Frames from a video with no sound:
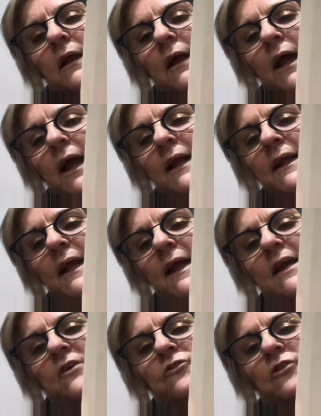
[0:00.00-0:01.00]
And
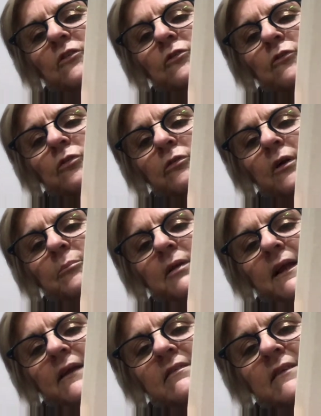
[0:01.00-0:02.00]
he's just
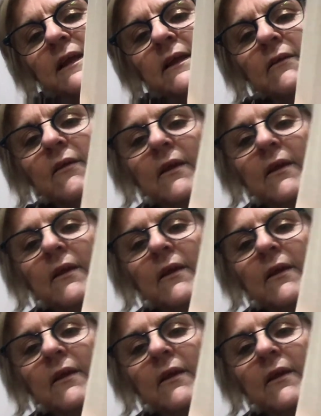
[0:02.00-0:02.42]
crumbling, isn't he?